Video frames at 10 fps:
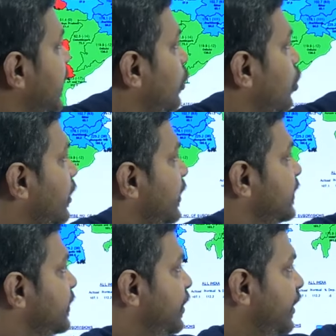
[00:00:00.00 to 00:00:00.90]
and
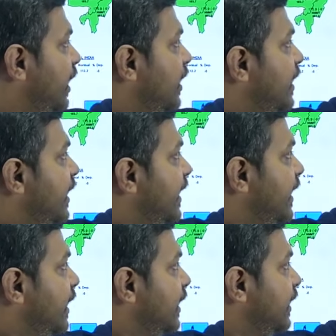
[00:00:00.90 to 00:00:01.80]
northeast India
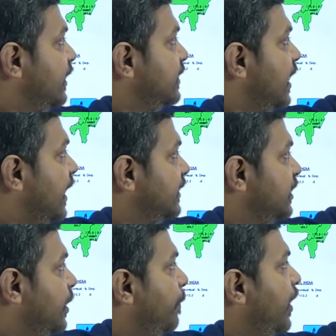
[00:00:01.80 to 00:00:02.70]
has a
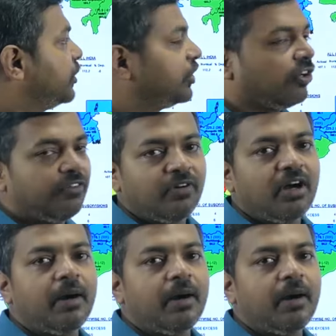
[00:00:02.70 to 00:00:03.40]
departure of